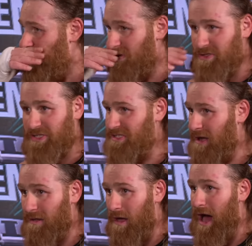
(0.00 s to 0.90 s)
there's just
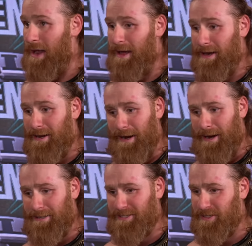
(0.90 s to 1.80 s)
a lot. And
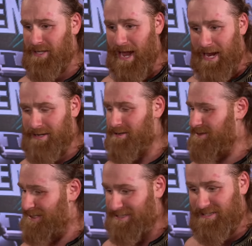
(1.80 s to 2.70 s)
uh, to end
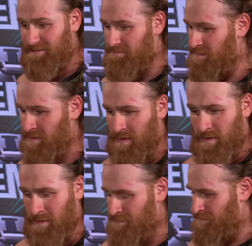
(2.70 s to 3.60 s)
this,
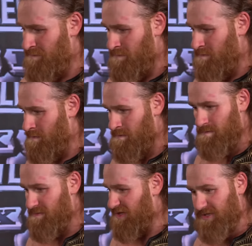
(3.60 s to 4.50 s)

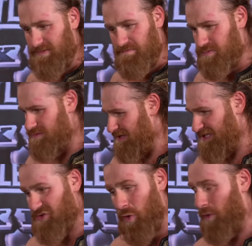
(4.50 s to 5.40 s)
this
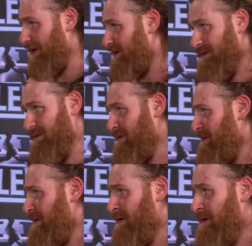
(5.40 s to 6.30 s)
historic
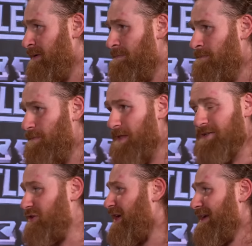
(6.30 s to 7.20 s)

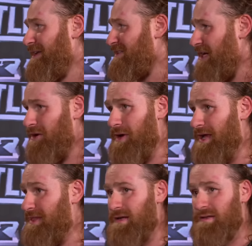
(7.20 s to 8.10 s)
intercontinental title
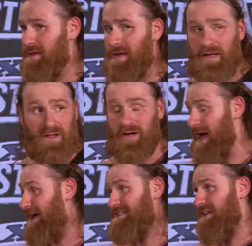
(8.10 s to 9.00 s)
reign that look,
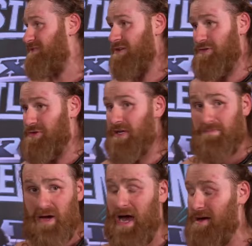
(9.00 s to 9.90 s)
hats off to Gunther. He
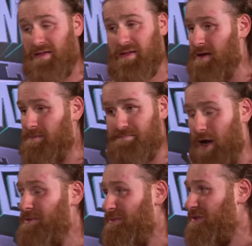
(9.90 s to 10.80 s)
I,
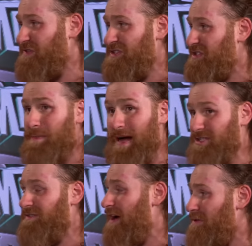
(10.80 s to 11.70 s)
probably the most physical
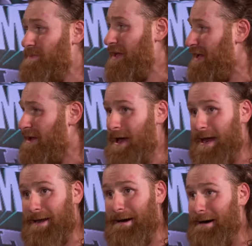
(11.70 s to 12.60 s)
match I've ever been in,
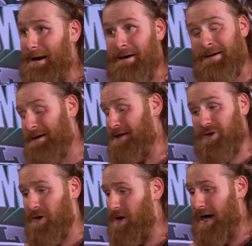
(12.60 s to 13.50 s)
and uh, you
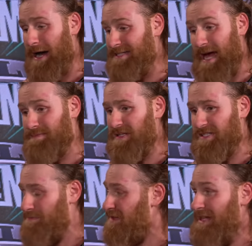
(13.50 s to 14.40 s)
know I tapped into
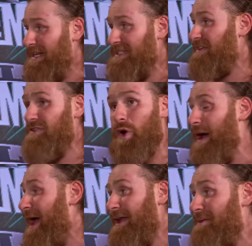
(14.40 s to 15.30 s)
something that I didn't even know
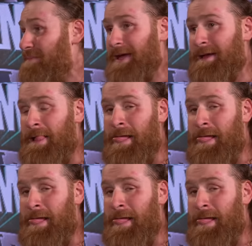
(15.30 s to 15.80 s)
I had in me.